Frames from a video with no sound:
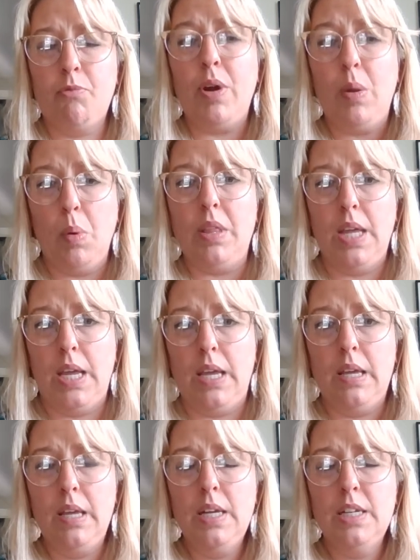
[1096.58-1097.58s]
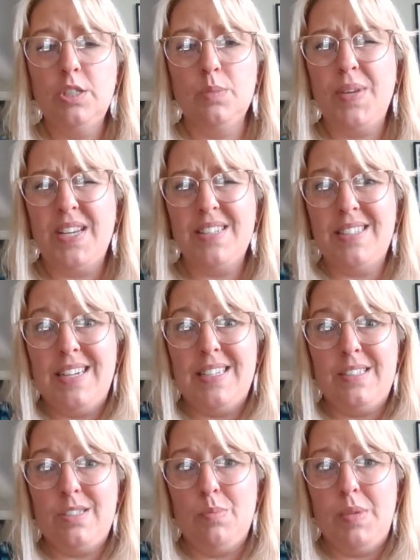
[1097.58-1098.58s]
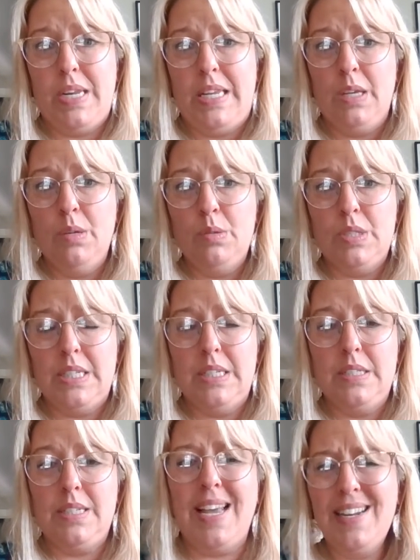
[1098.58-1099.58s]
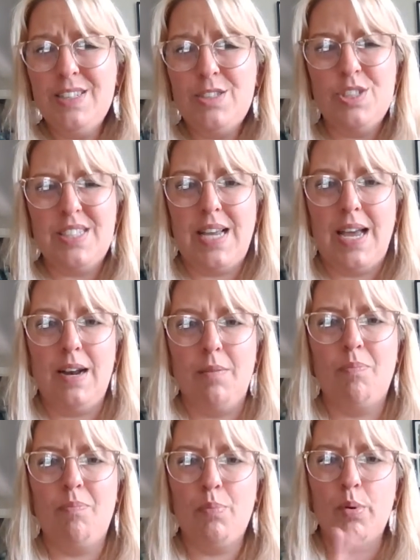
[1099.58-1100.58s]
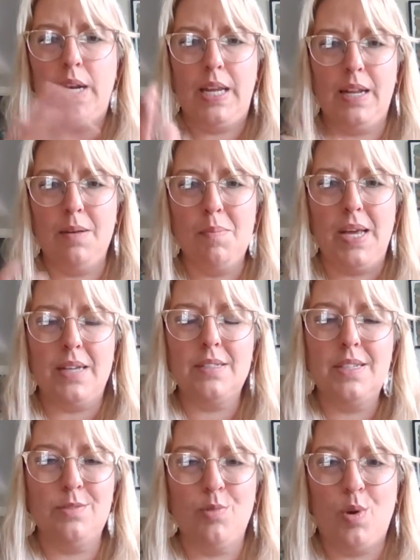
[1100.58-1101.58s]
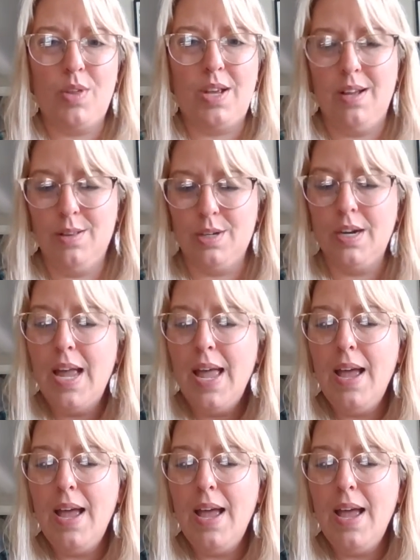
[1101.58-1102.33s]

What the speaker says: frequently just because it has so many uses and it's just kind of pretty in a mix because of all the color.